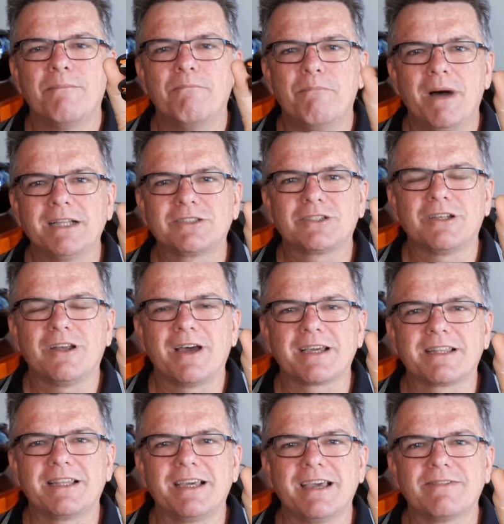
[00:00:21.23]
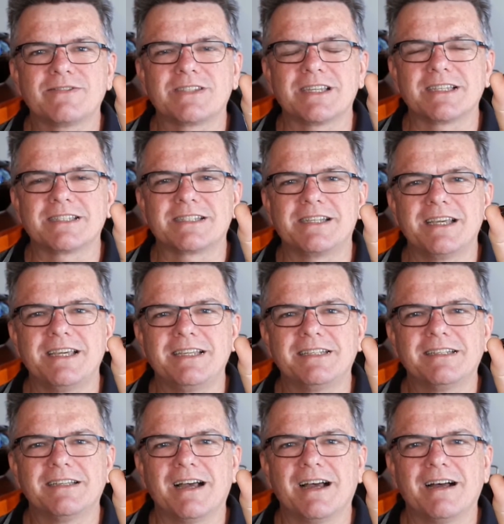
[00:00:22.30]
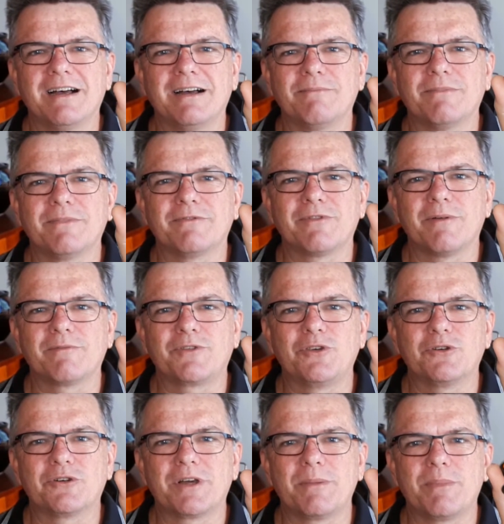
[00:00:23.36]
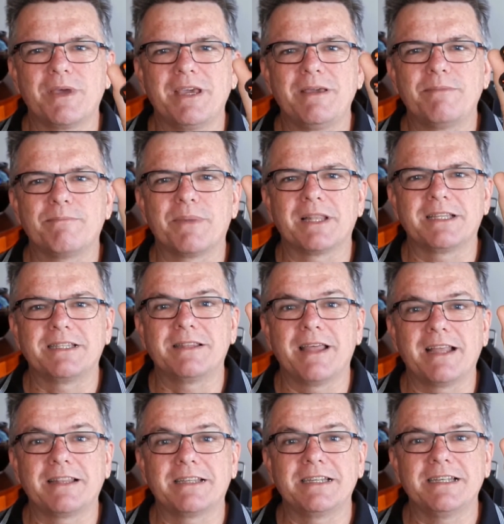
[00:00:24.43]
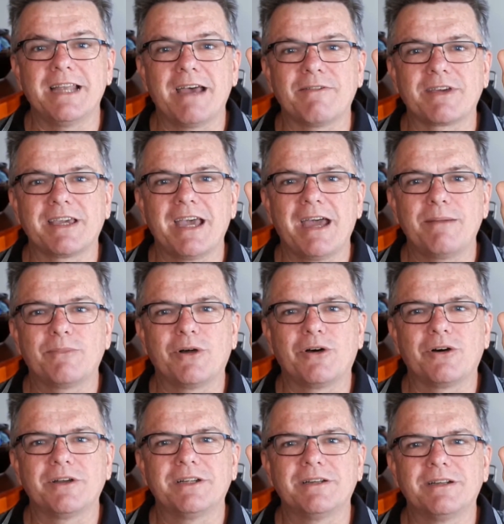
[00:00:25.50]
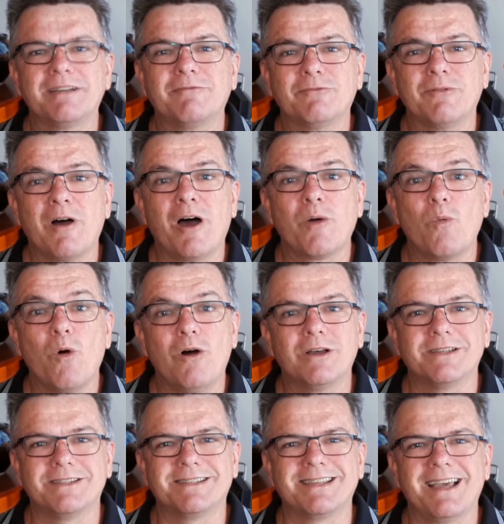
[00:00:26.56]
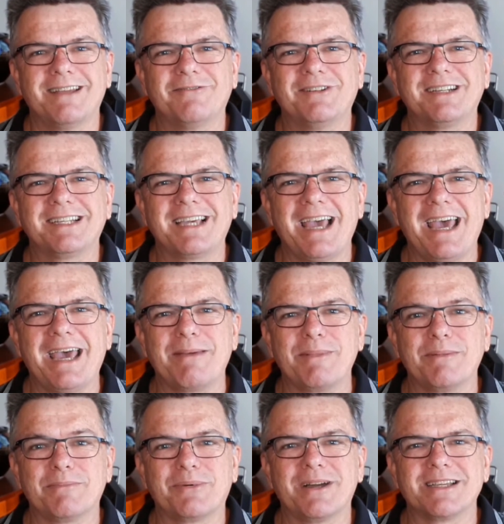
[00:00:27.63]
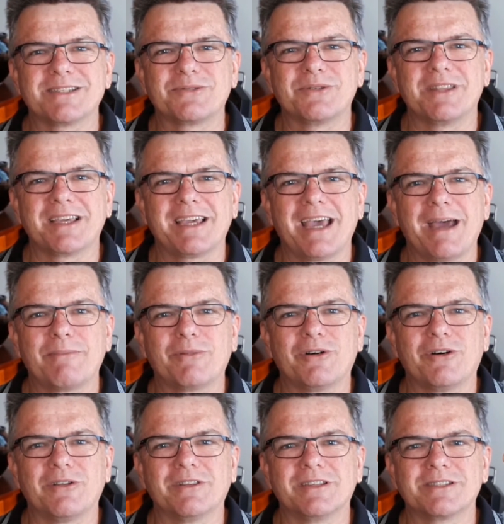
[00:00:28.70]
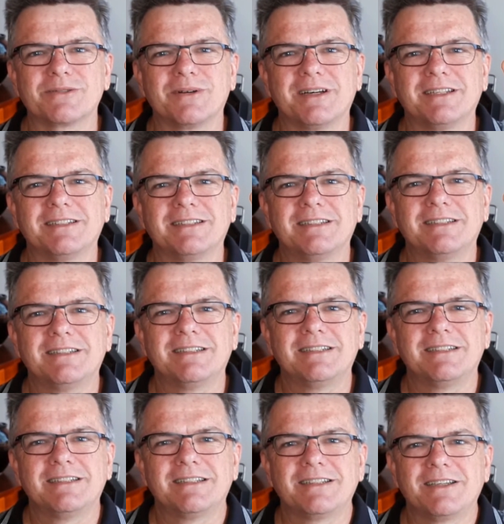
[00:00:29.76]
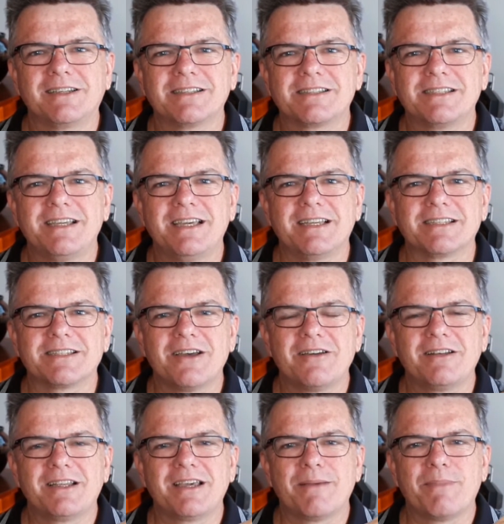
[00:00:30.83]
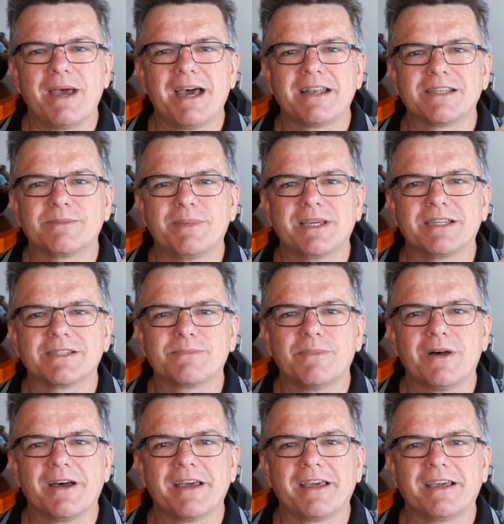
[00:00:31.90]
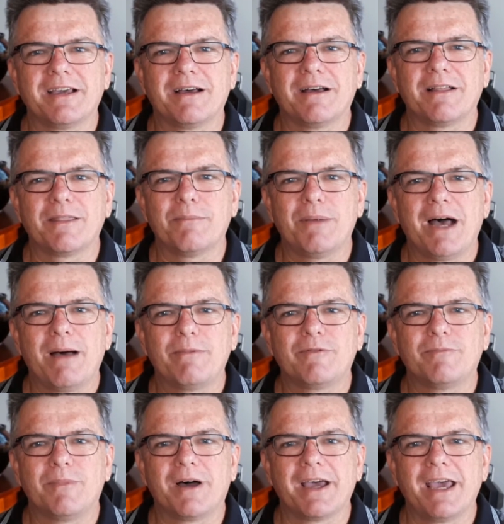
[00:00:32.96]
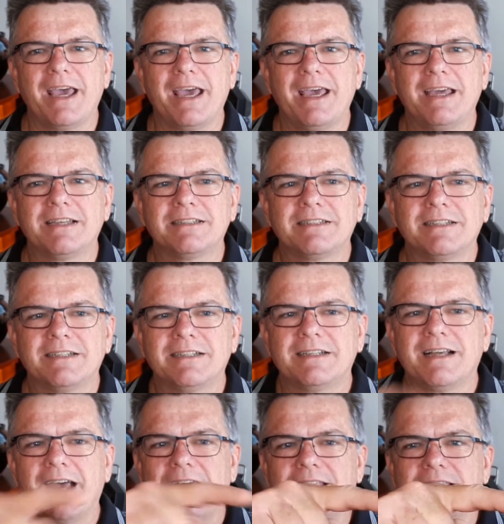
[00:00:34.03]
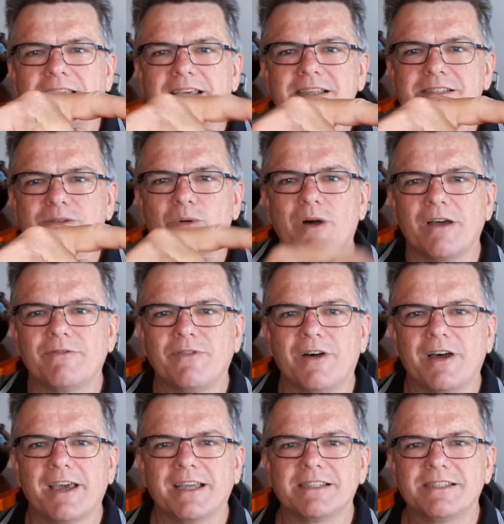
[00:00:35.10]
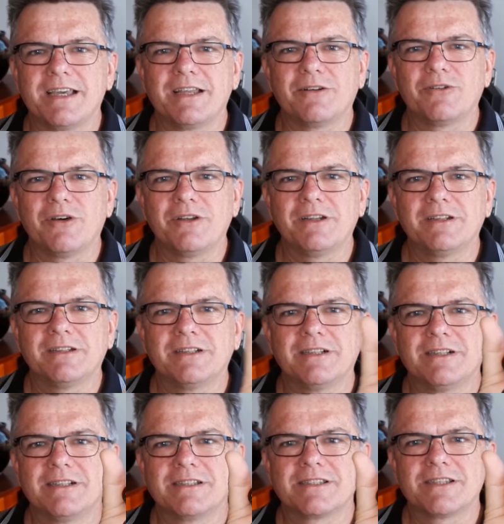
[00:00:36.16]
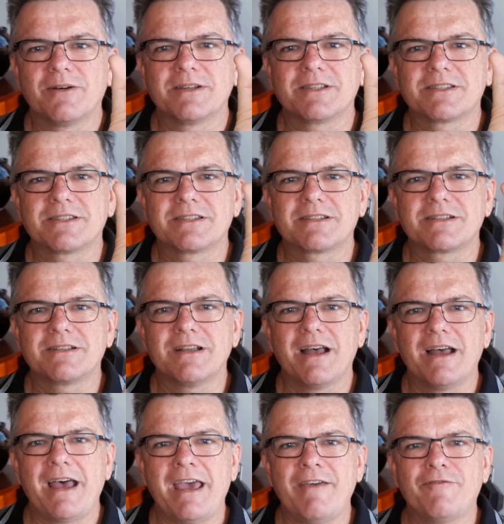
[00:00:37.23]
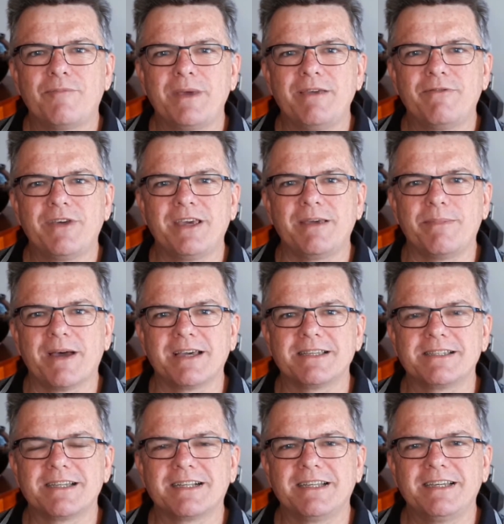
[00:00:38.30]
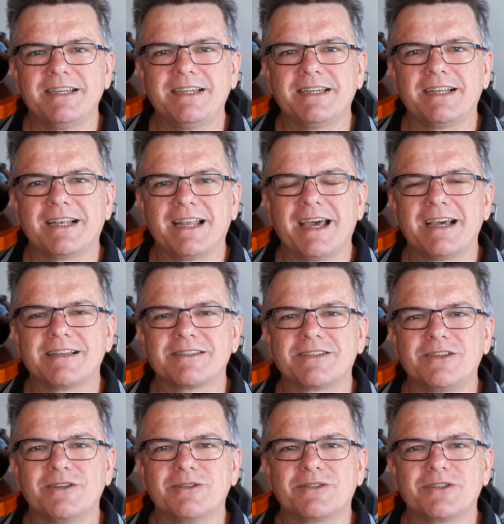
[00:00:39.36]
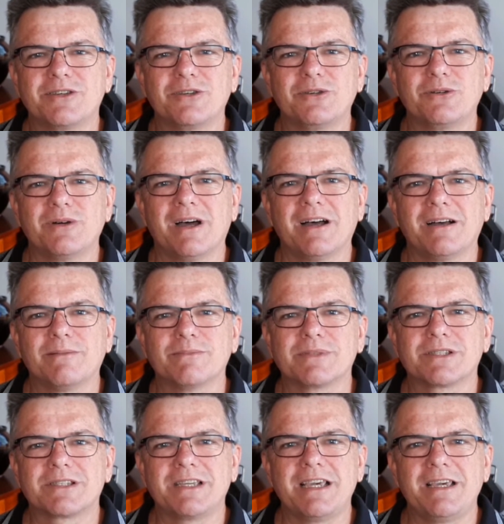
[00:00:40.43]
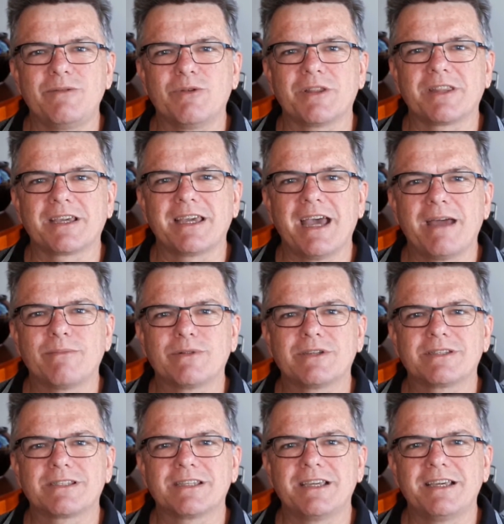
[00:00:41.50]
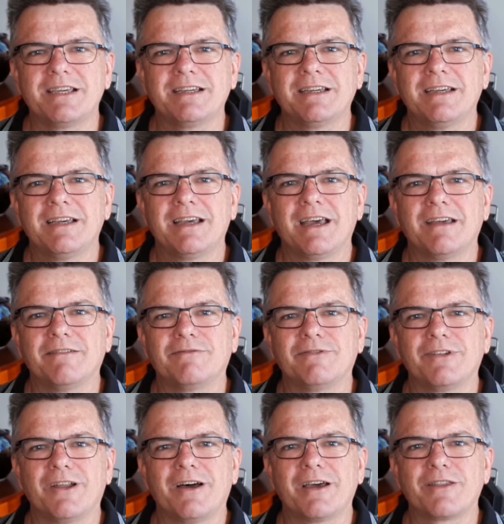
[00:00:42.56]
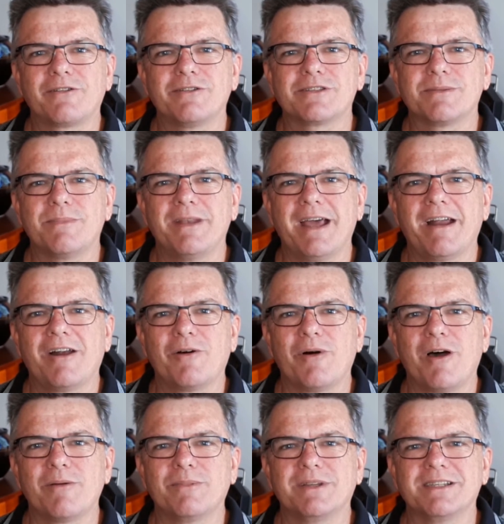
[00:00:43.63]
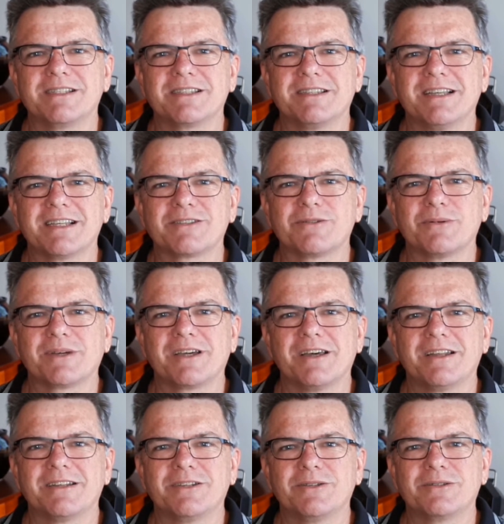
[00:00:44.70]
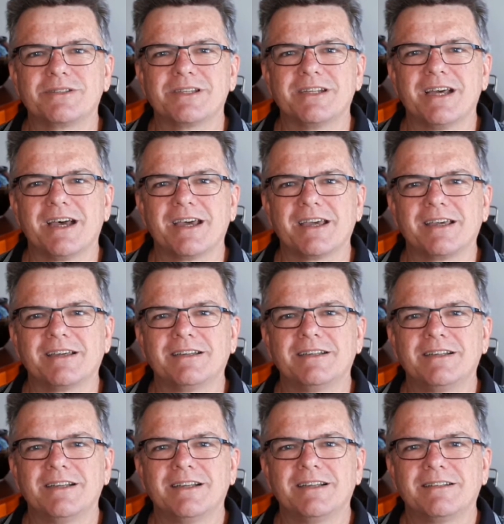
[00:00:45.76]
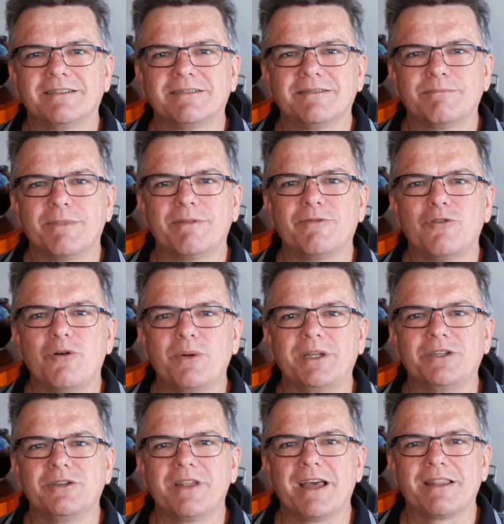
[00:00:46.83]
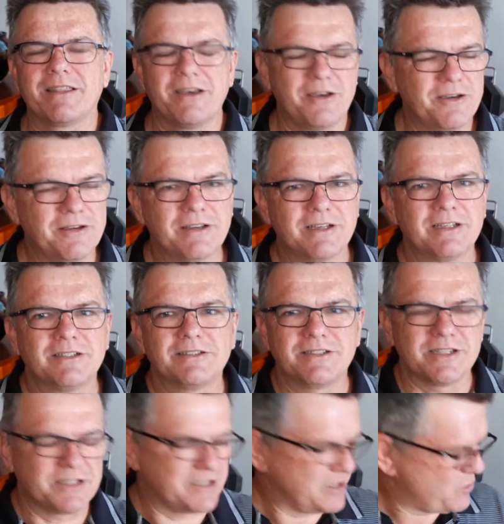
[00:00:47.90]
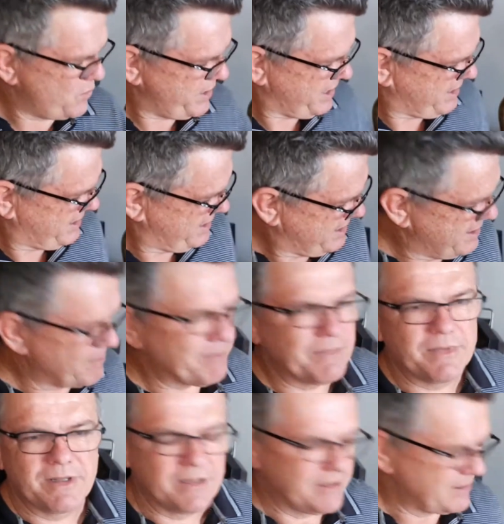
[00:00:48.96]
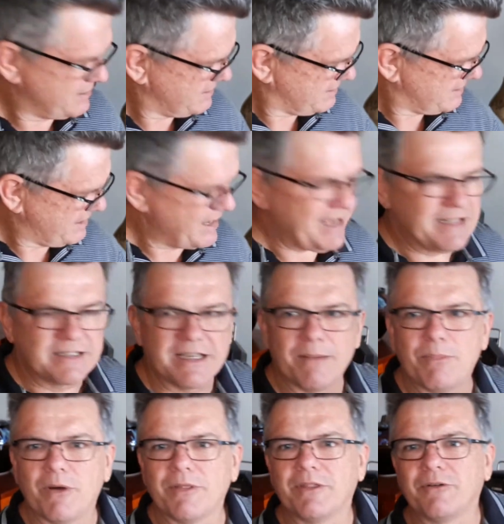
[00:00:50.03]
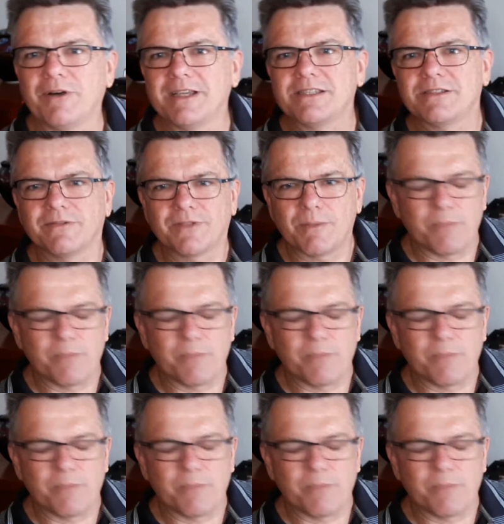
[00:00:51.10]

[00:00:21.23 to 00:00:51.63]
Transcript: Much like the F16 from Furibee, but that didn't have a camera on it. I was and really am impressed with the camera on this one. You can see it's only about as big as the palm of my hand, and there's the Wi-Fi antenna on it. So it's FPV basically. It allows you to see what the camera is seeing and fly through some narrow openings, and that's what we're going to do today. Before we do that though, just a quick heads up on the rest of